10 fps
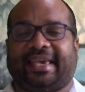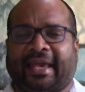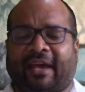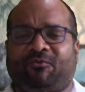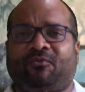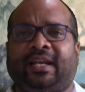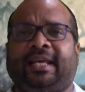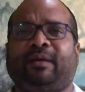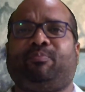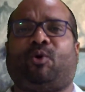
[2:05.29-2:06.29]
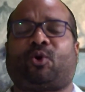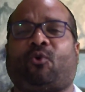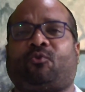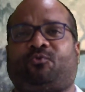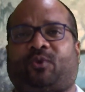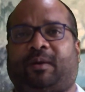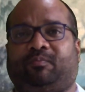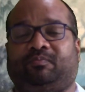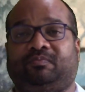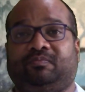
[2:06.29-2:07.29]
heavily borrowed
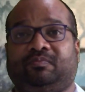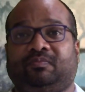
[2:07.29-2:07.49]
from